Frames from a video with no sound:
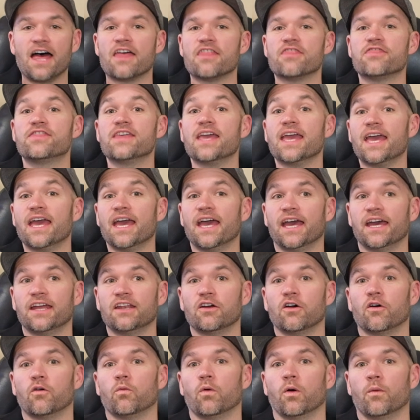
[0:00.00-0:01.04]

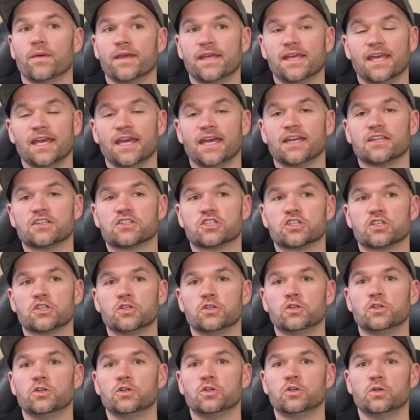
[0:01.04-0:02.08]
Then when we get
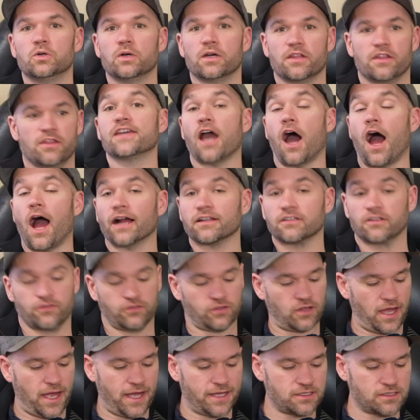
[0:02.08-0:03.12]
to the octave
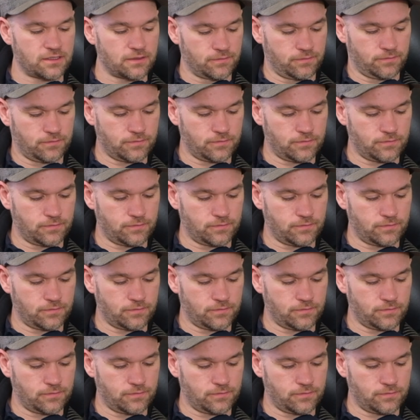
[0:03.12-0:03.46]
slides,